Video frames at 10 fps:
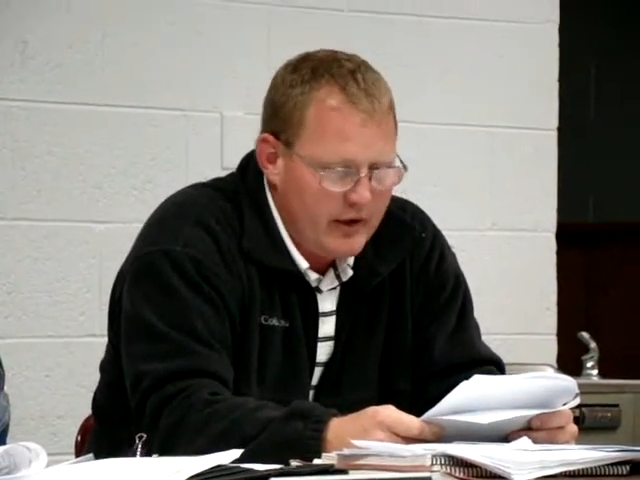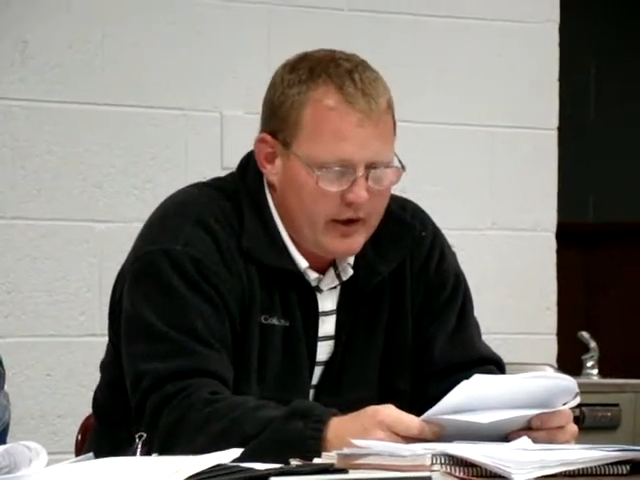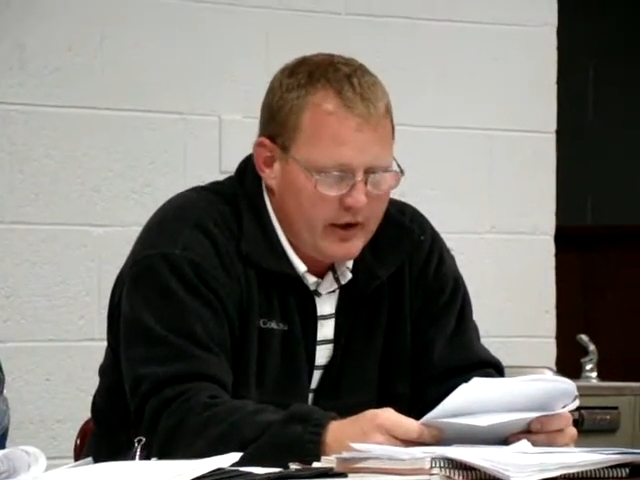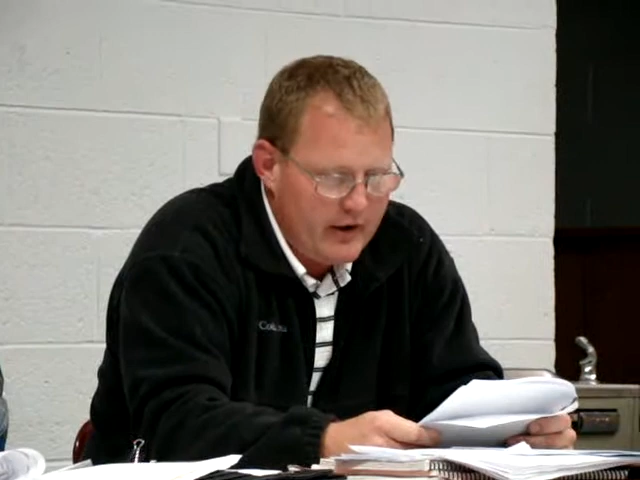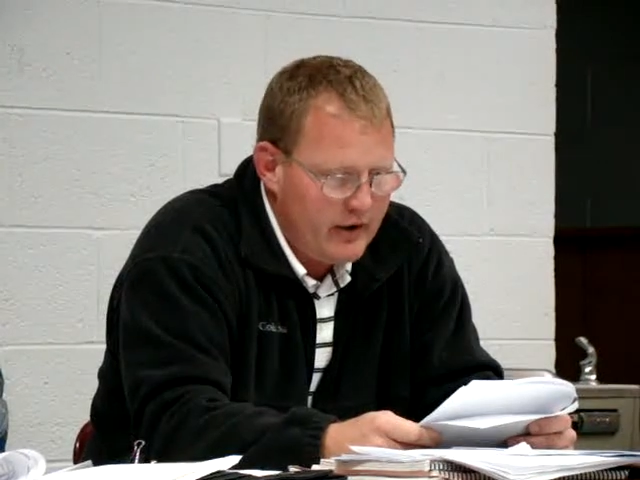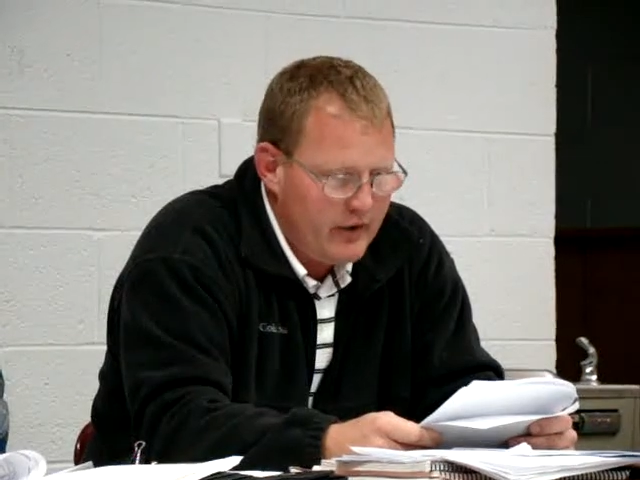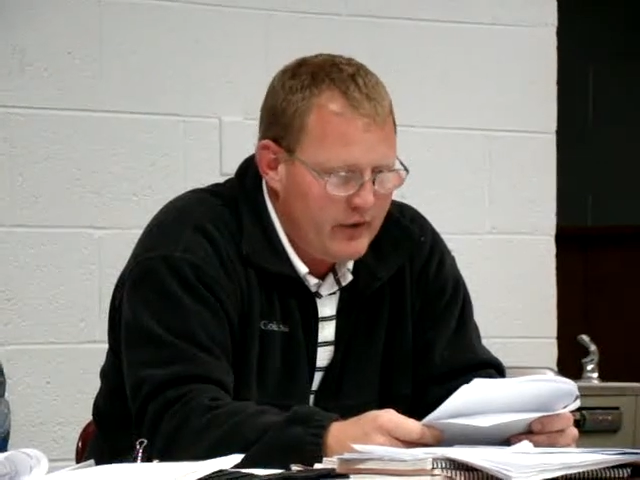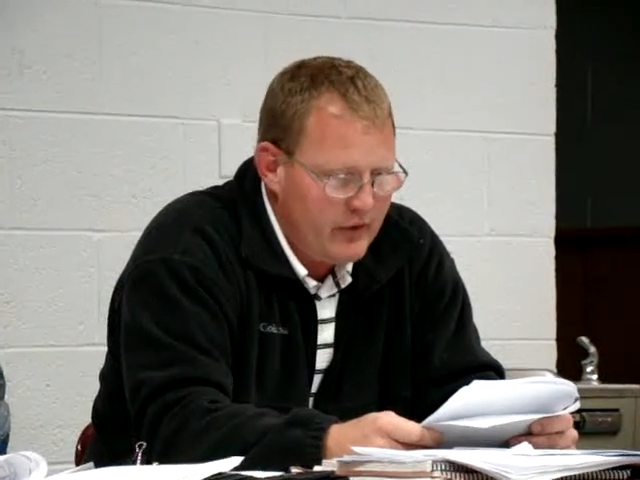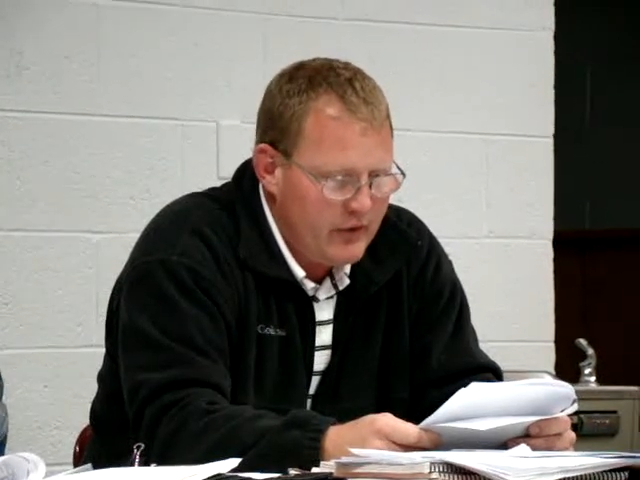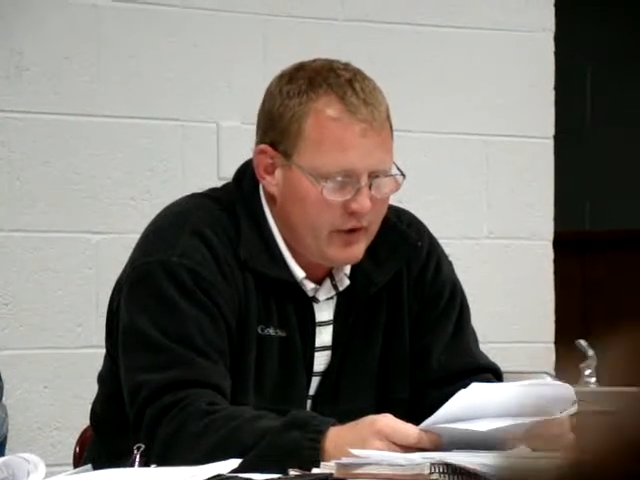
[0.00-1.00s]

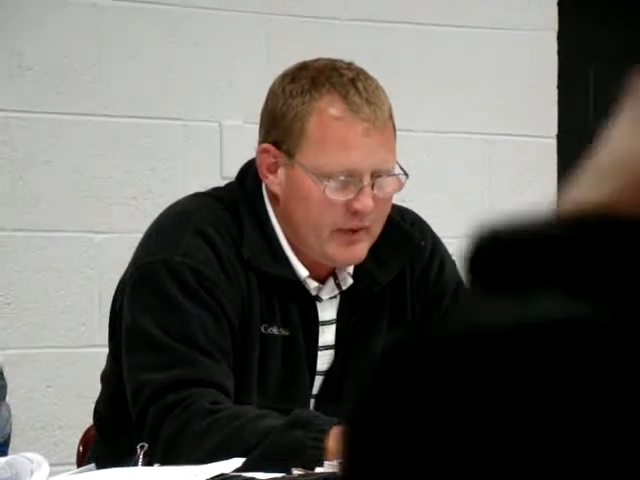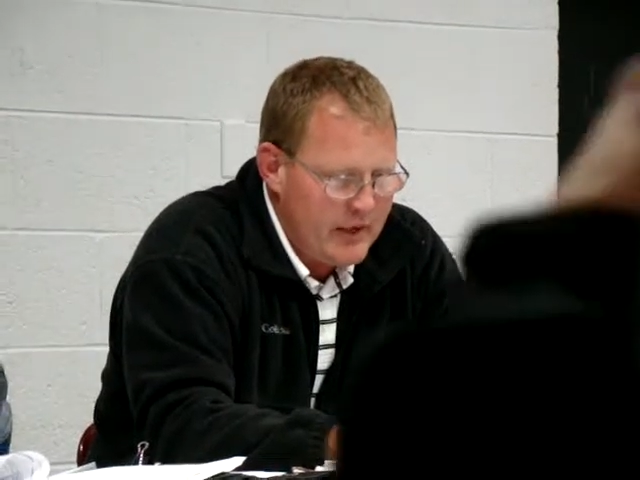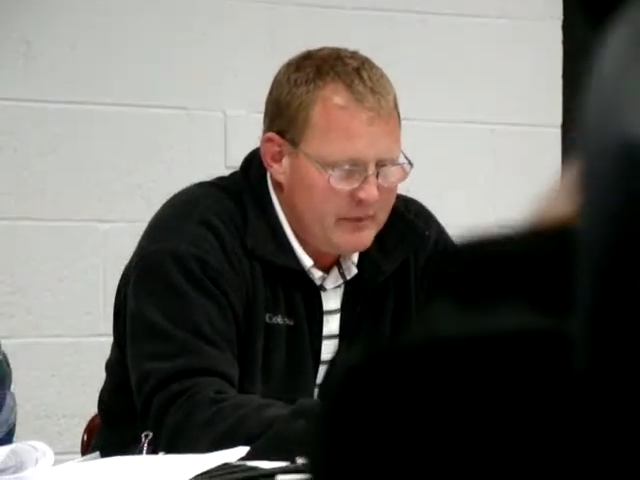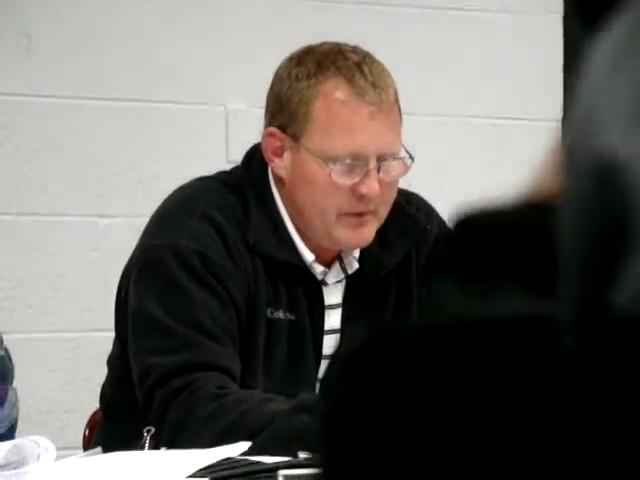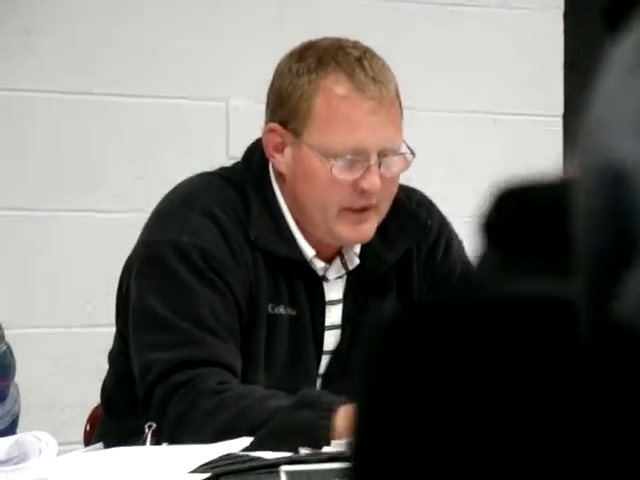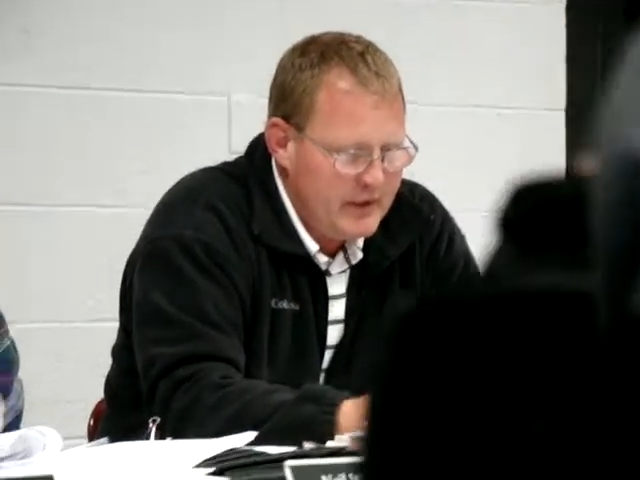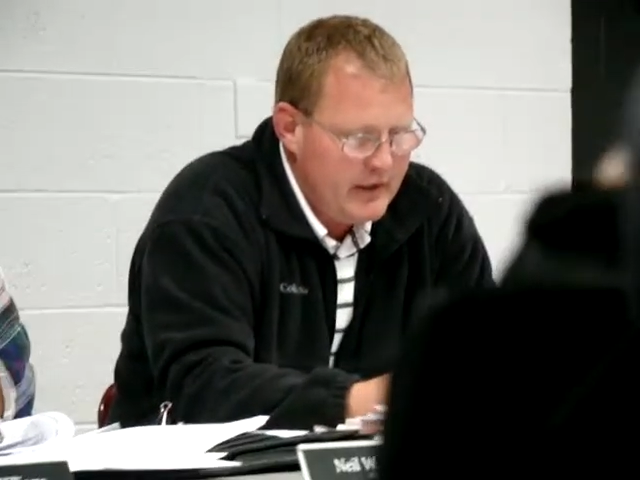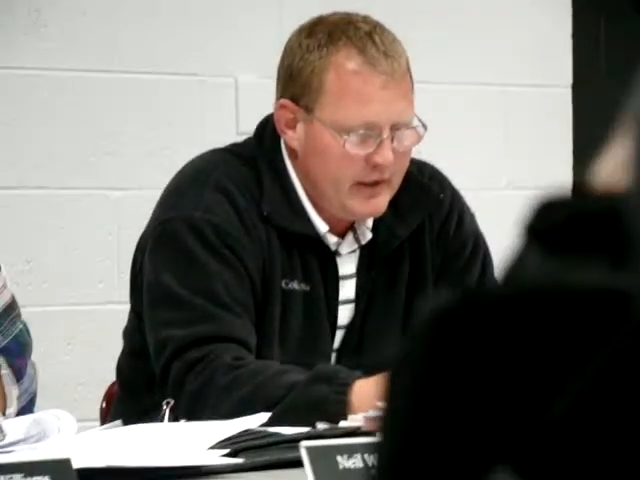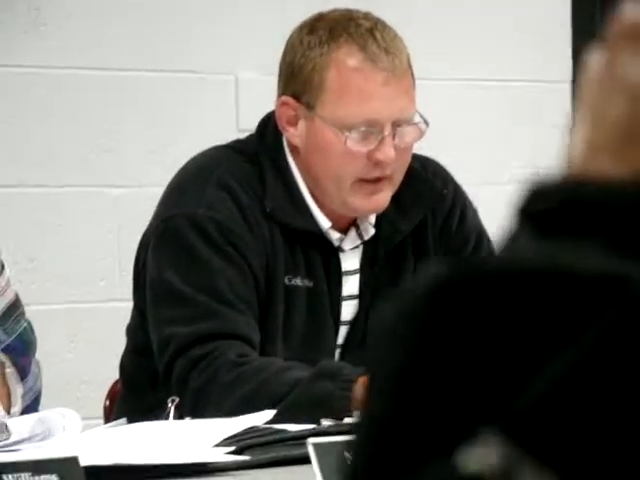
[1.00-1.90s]
there may be